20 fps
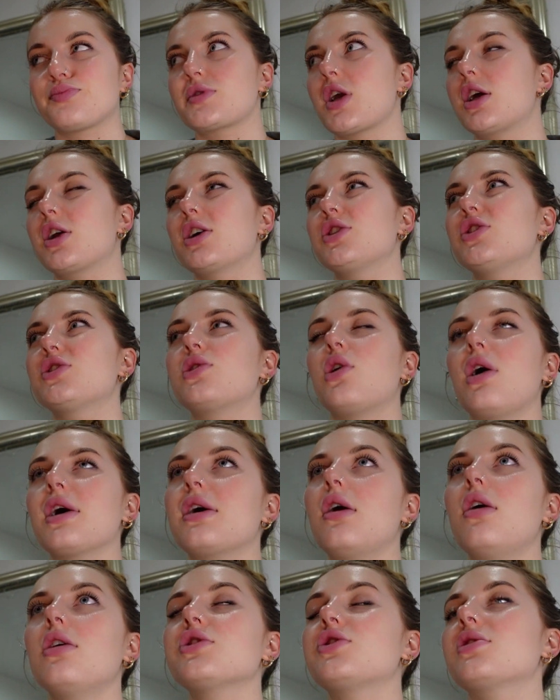and I just thought I
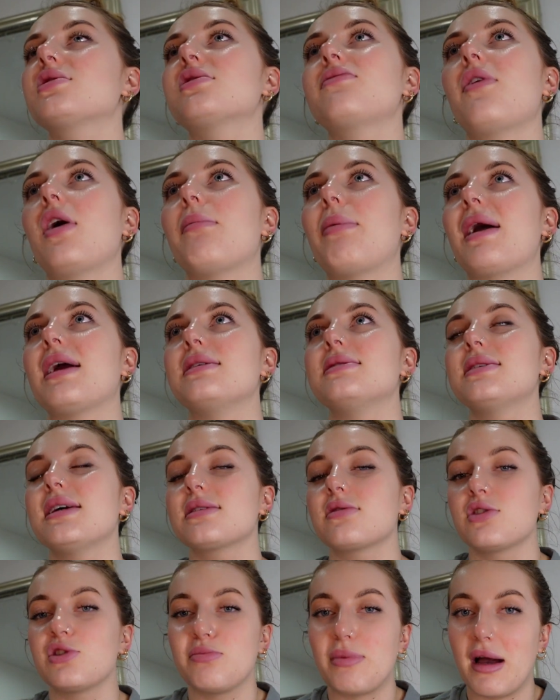can't justify paying
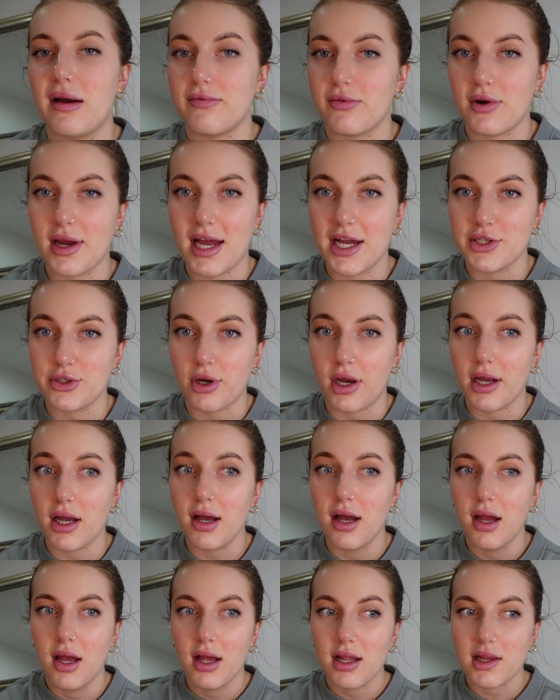£600 for a
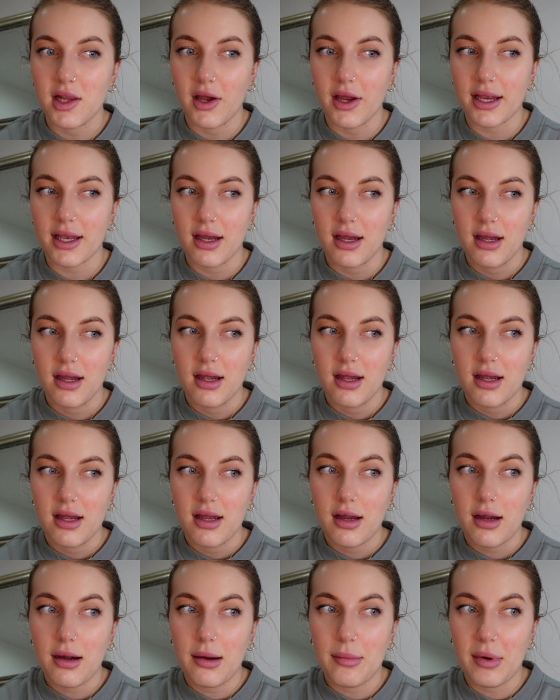hairdryer. Like
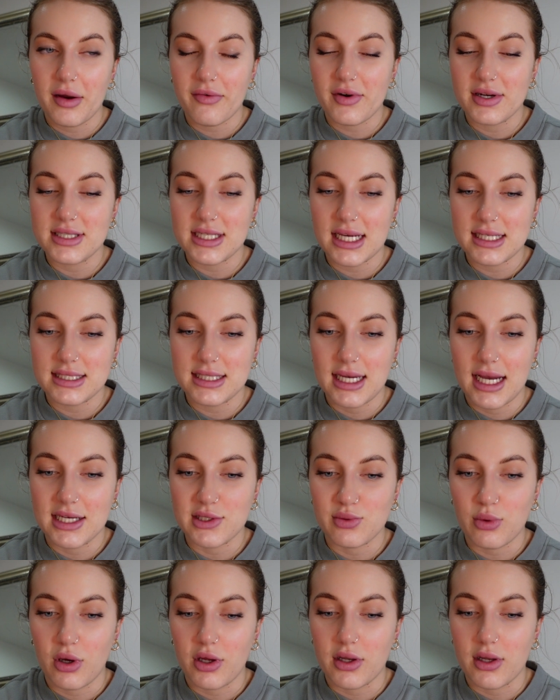my friend Daisy
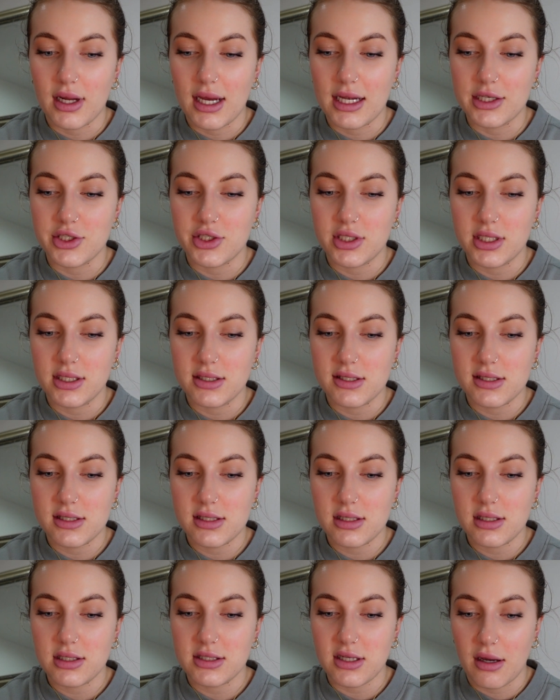has one and
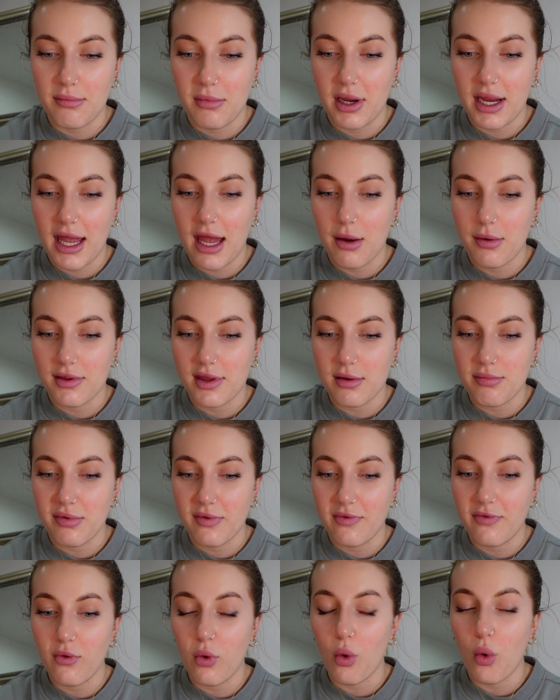she's done my hair with it
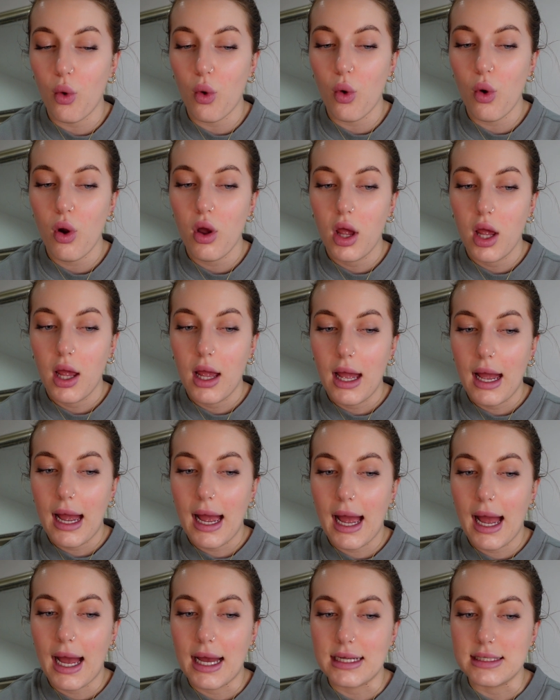before
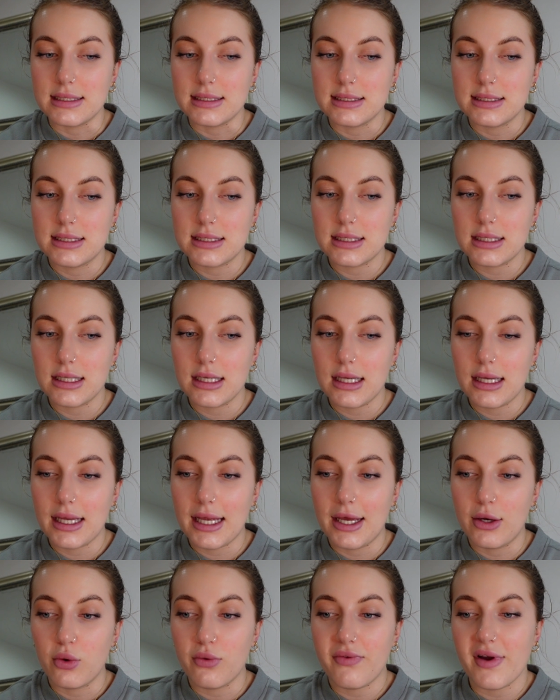and
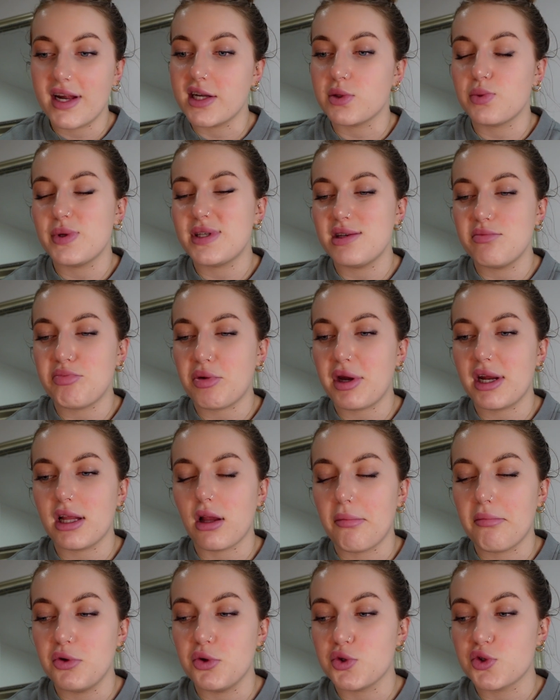in all fairness we did put any
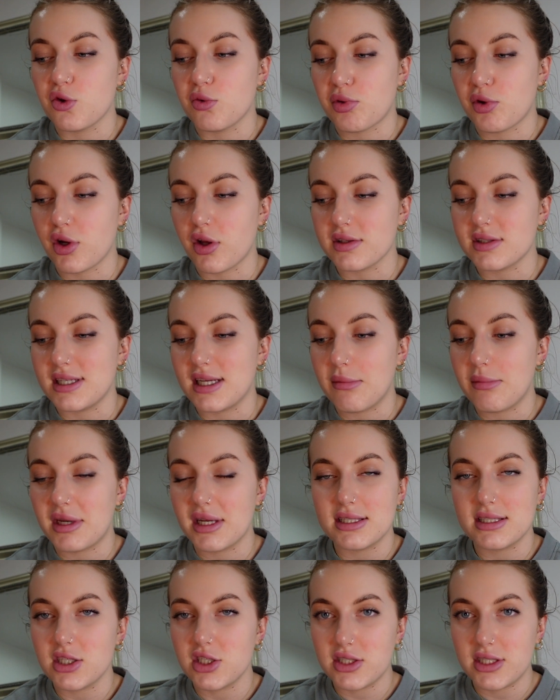like mousse or product in it but
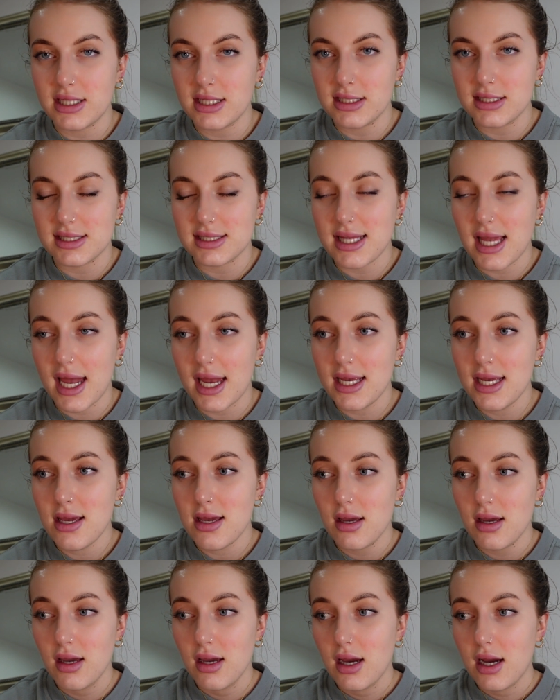it just didn't
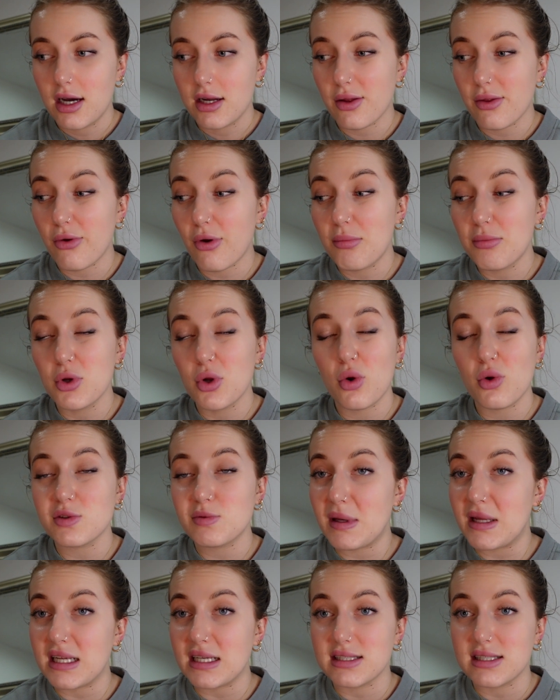stay and I thought I'm not
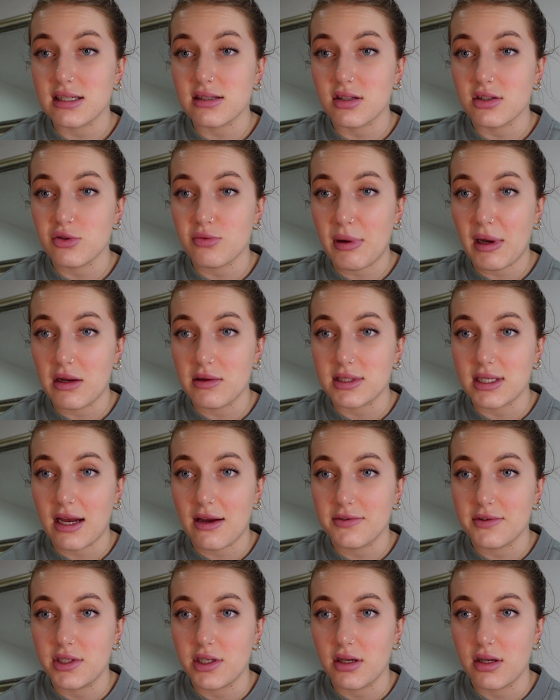spending £600 to
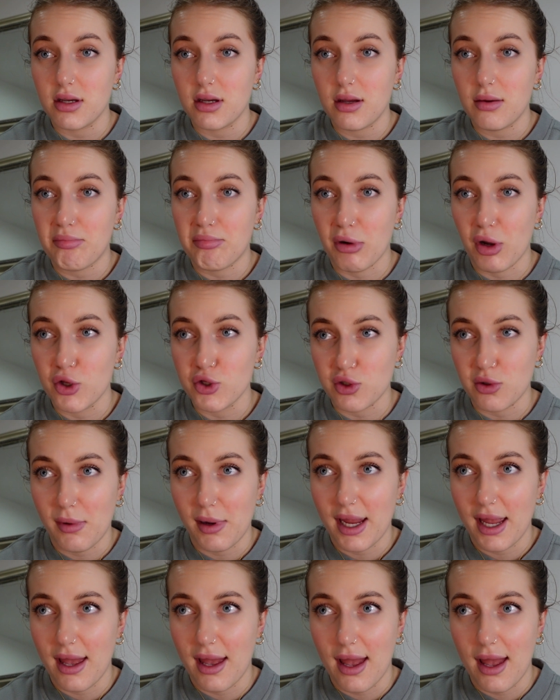have to blow dry
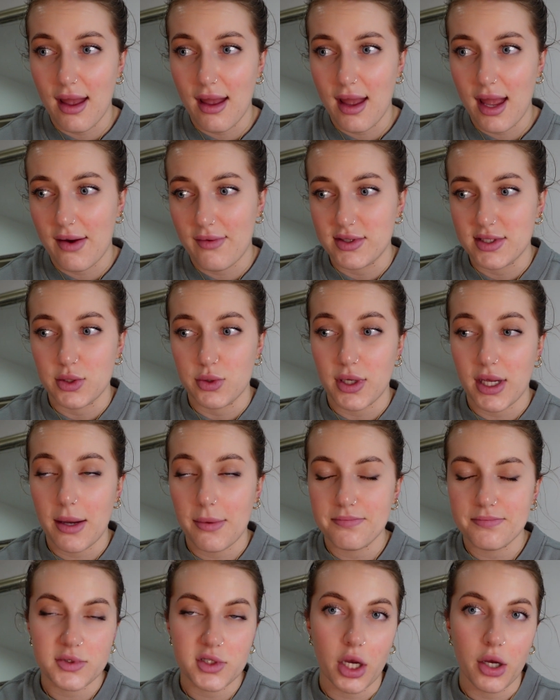my hair every single
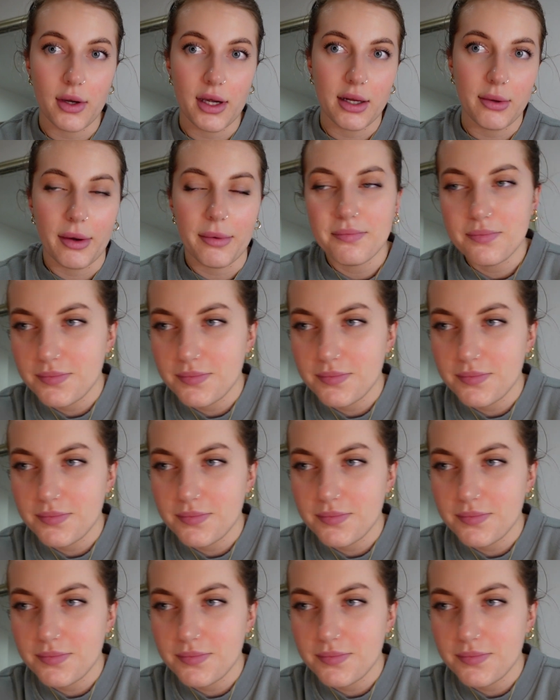day. So anyway,